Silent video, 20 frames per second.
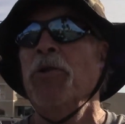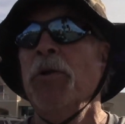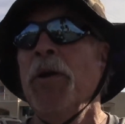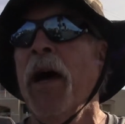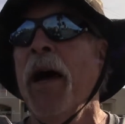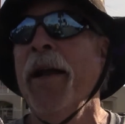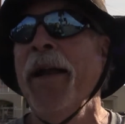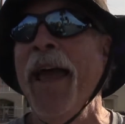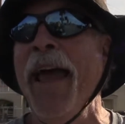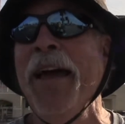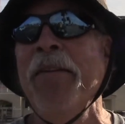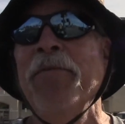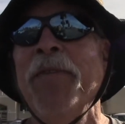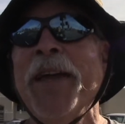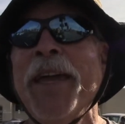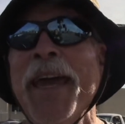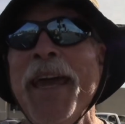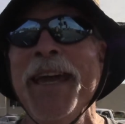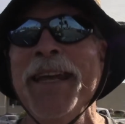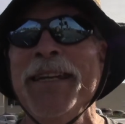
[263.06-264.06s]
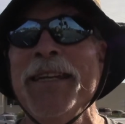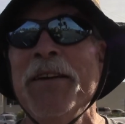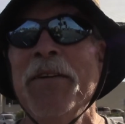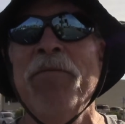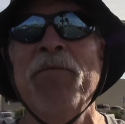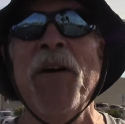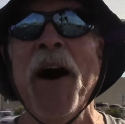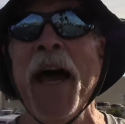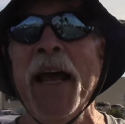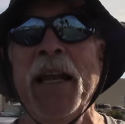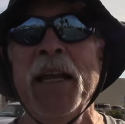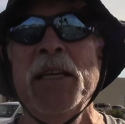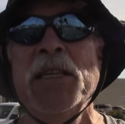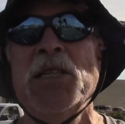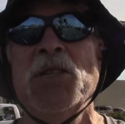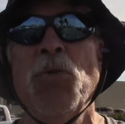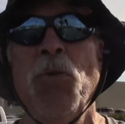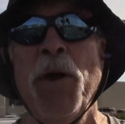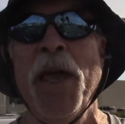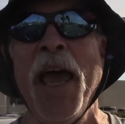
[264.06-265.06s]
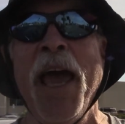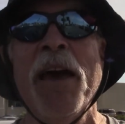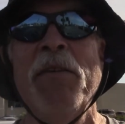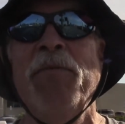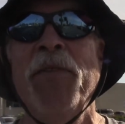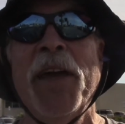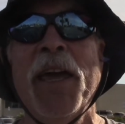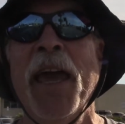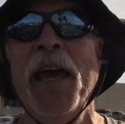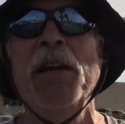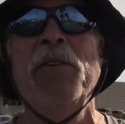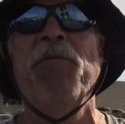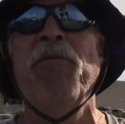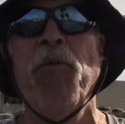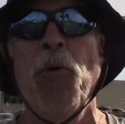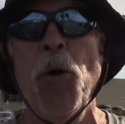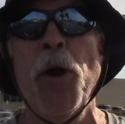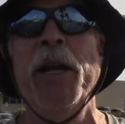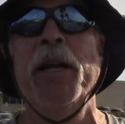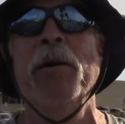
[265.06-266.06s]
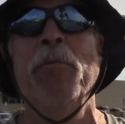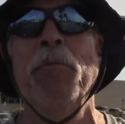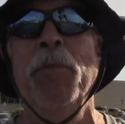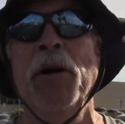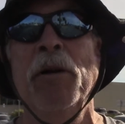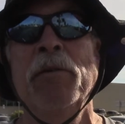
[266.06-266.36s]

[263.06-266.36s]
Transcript: do not advocate violence, we advocate freedom.